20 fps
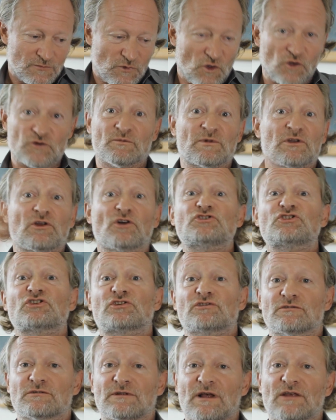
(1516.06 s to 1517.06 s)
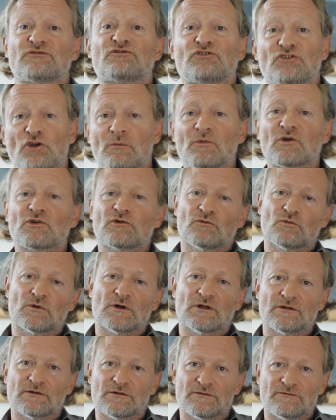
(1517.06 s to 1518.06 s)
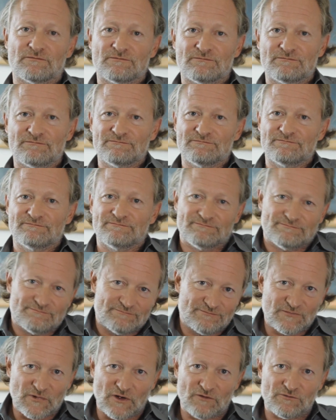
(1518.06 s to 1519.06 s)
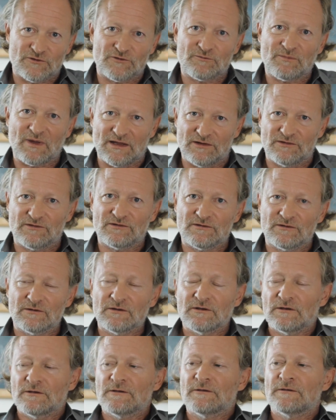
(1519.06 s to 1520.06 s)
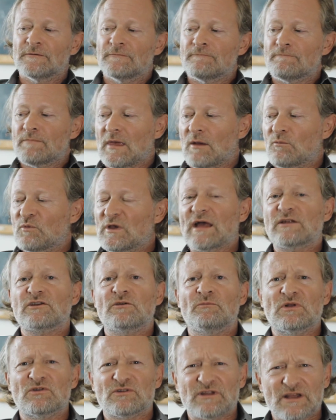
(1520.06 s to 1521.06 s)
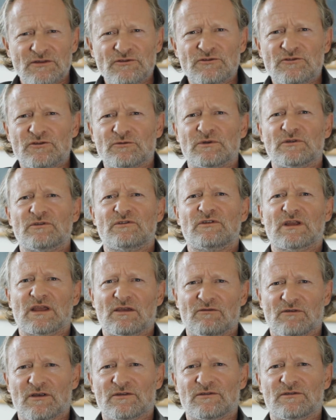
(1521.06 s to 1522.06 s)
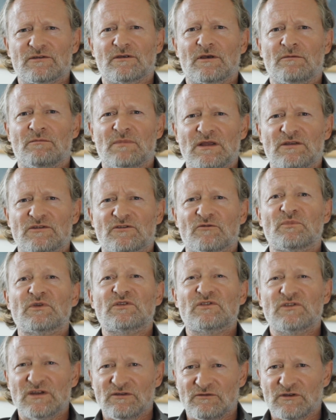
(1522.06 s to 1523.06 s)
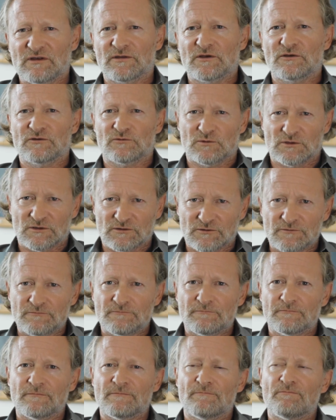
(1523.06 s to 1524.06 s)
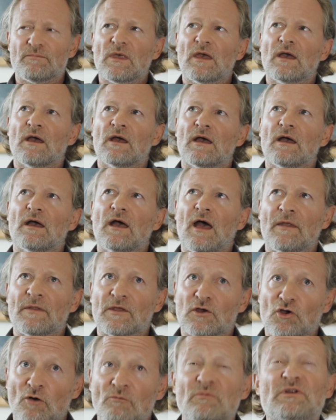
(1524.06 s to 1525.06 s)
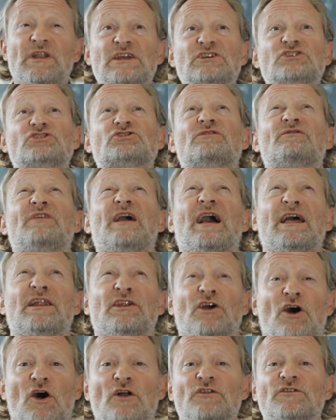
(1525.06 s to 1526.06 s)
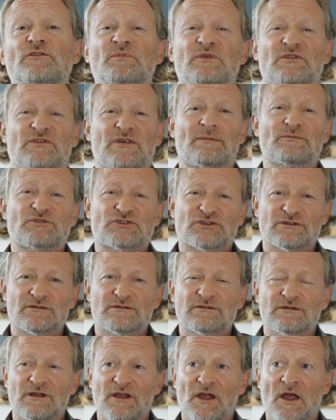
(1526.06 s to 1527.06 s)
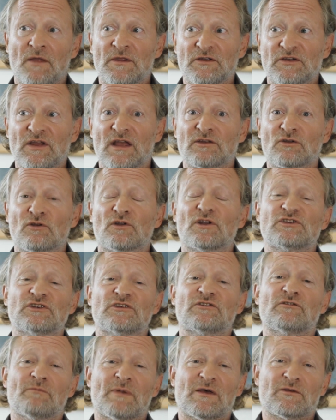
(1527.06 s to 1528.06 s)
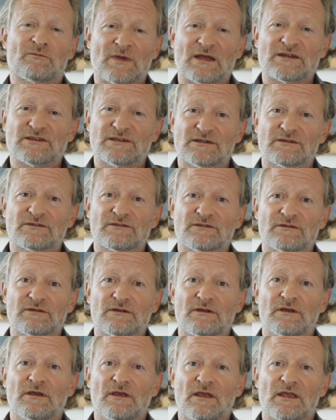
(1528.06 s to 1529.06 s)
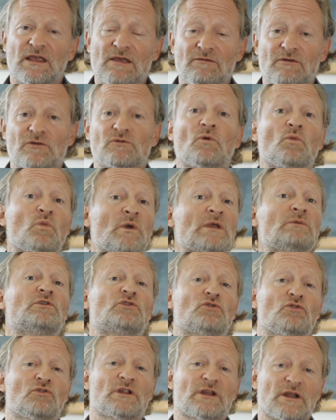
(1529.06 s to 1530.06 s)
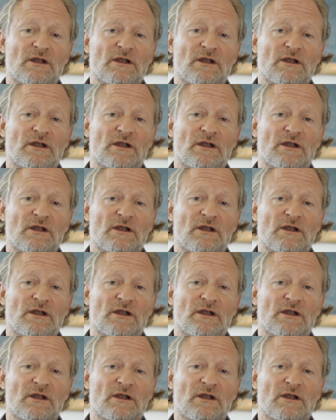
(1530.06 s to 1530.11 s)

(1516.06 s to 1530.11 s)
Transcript: cosmological, astronomical world of, of space. And we had to build instruments to give us a means of perceiving those worlds. And the combination of that enhanced perception and the technologies of mathematics gave us what we would call